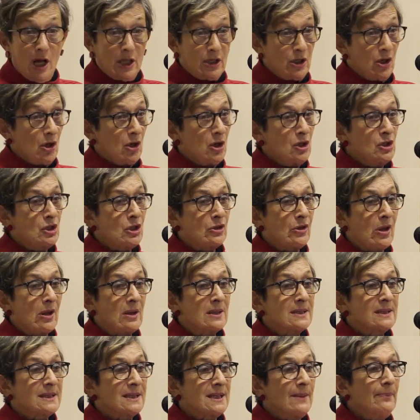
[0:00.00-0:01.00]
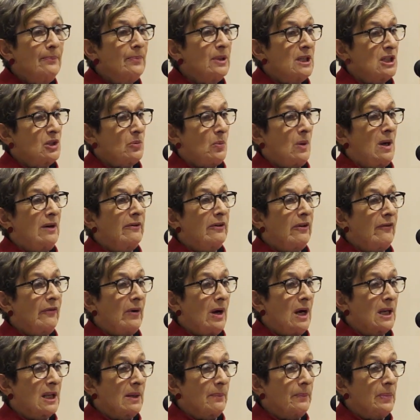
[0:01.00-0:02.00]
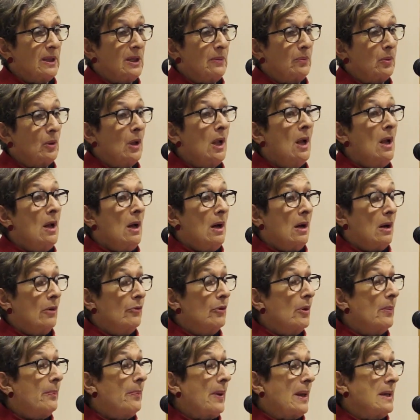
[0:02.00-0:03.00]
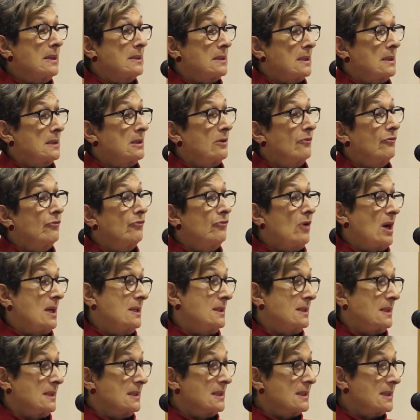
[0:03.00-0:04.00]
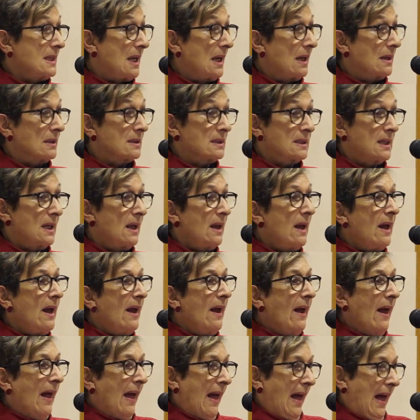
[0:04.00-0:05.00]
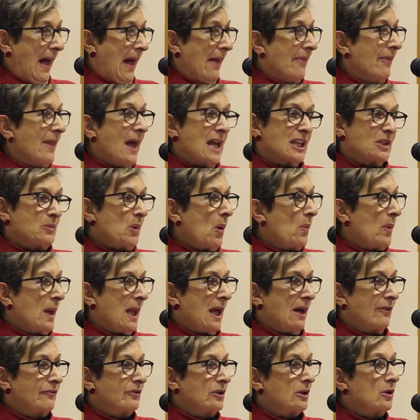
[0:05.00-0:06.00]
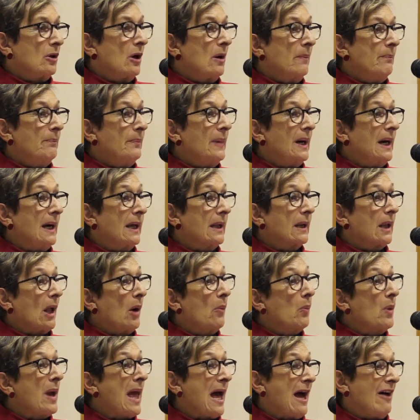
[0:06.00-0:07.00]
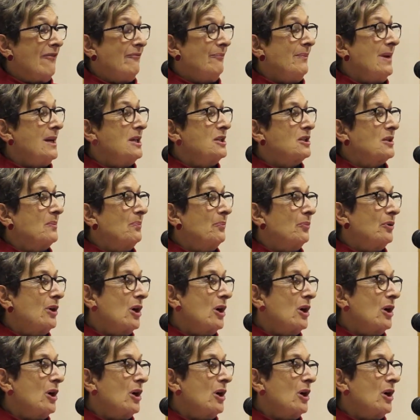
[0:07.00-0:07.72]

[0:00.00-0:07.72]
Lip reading: ideologies are the simplest way of dividing people on the basis of race and sex. And that's what we have to combat. And we have made some